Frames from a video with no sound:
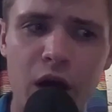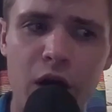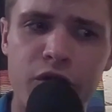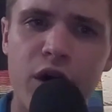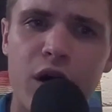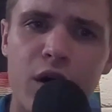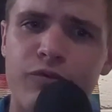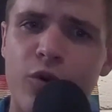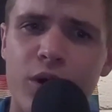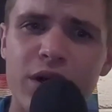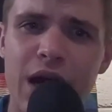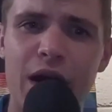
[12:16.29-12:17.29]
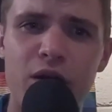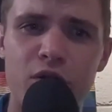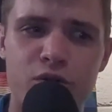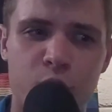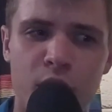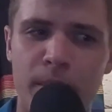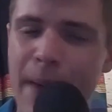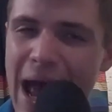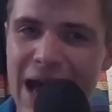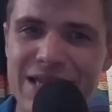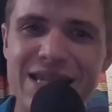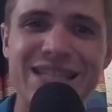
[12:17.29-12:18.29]
the 49ers were
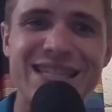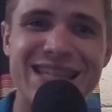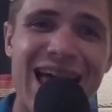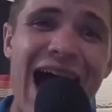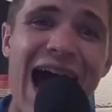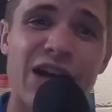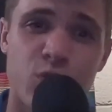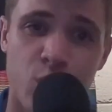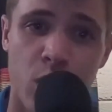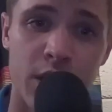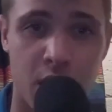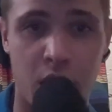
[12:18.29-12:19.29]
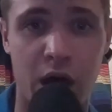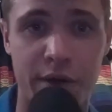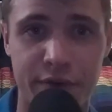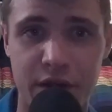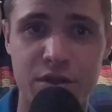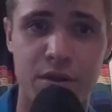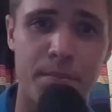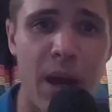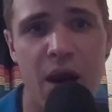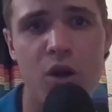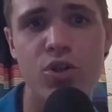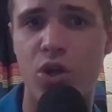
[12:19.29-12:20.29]
passing / running offense. The
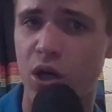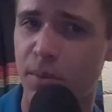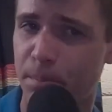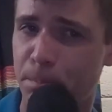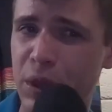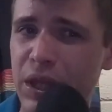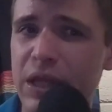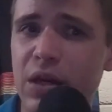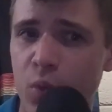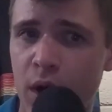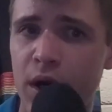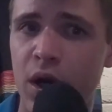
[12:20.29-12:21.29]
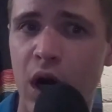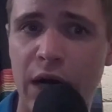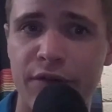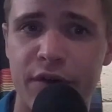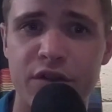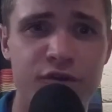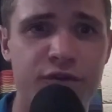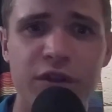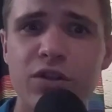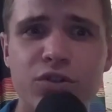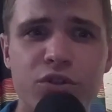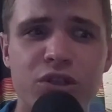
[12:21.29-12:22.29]
Bears are complete running offense.
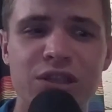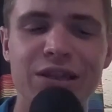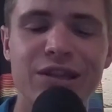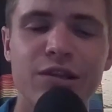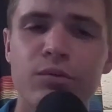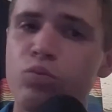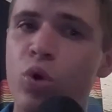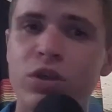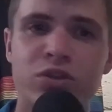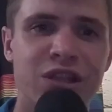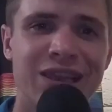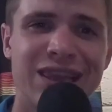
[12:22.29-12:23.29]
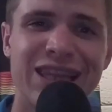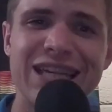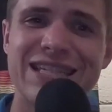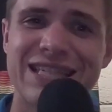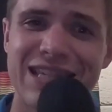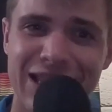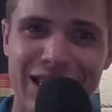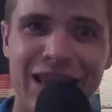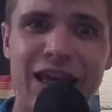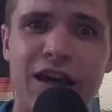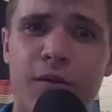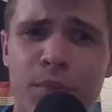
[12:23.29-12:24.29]
Fields was the least in the
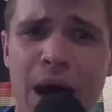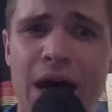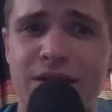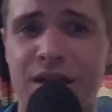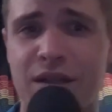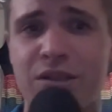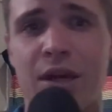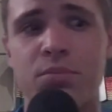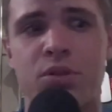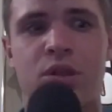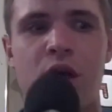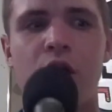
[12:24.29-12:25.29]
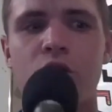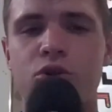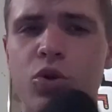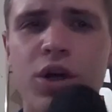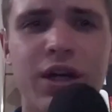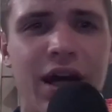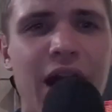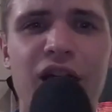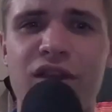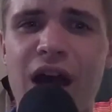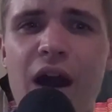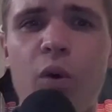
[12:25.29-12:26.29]
league in passing attempts. So looking at it
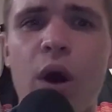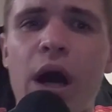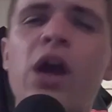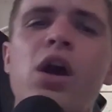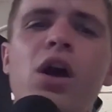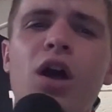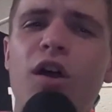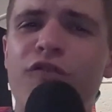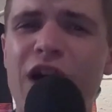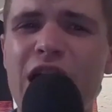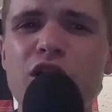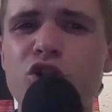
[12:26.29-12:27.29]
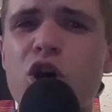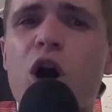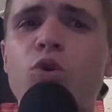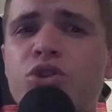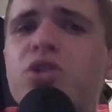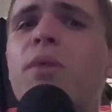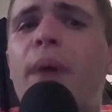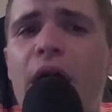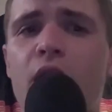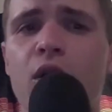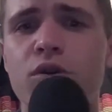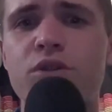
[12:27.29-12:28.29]
that way, advantage goes to
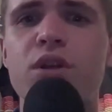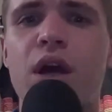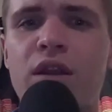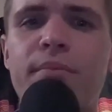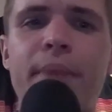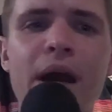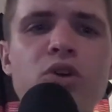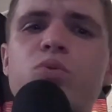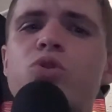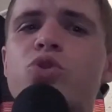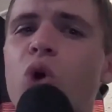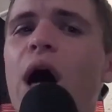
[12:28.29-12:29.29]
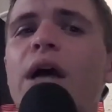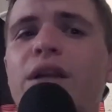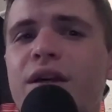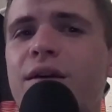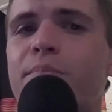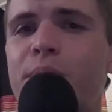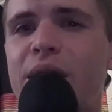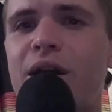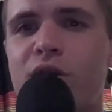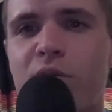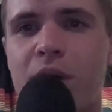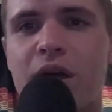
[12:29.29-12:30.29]
Bears. And the Bears were trying to compete
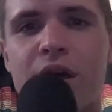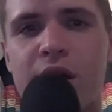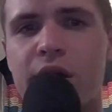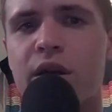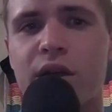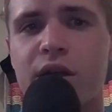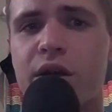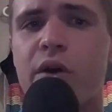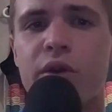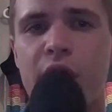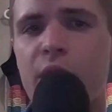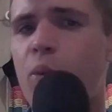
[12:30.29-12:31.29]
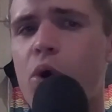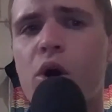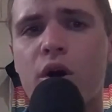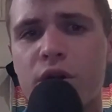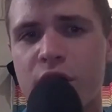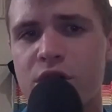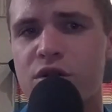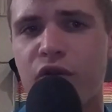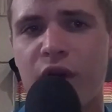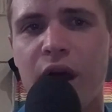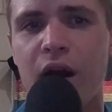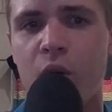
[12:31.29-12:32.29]
at the beginning of the year. They were. They just
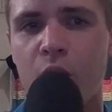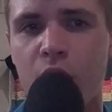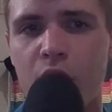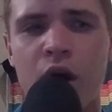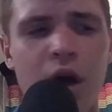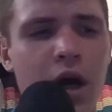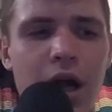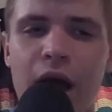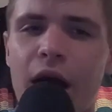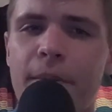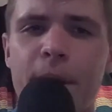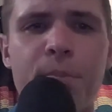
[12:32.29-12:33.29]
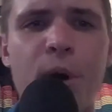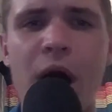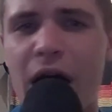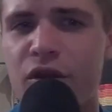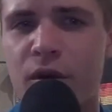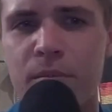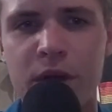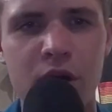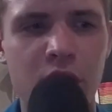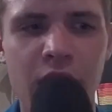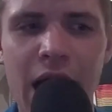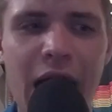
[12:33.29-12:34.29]
flat out were. A lot of people had them
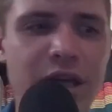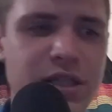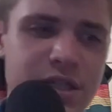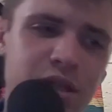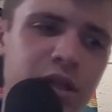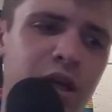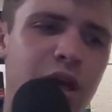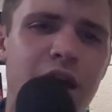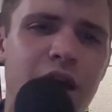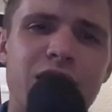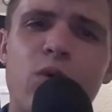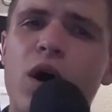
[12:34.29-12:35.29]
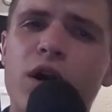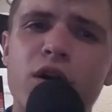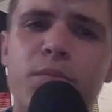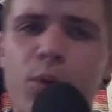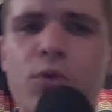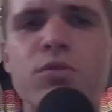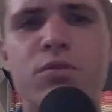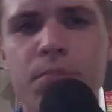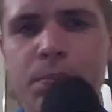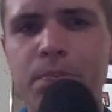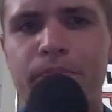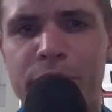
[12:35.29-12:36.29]
near last, and they wanted
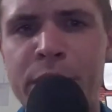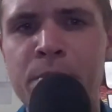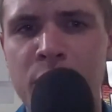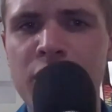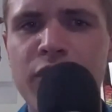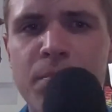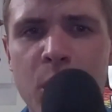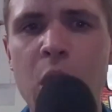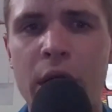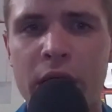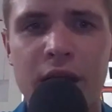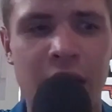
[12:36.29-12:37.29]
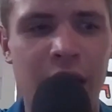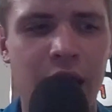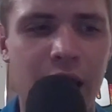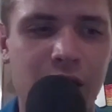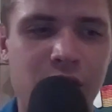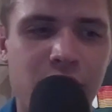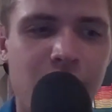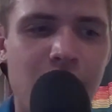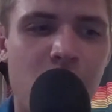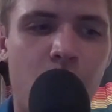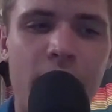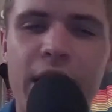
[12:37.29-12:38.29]
to prove a point. And
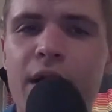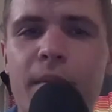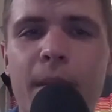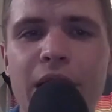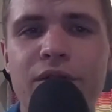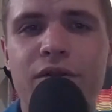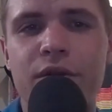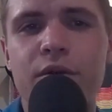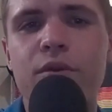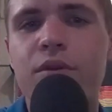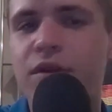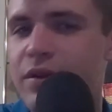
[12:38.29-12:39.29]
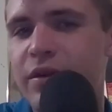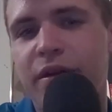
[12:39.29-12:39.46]
winning in a monsoon,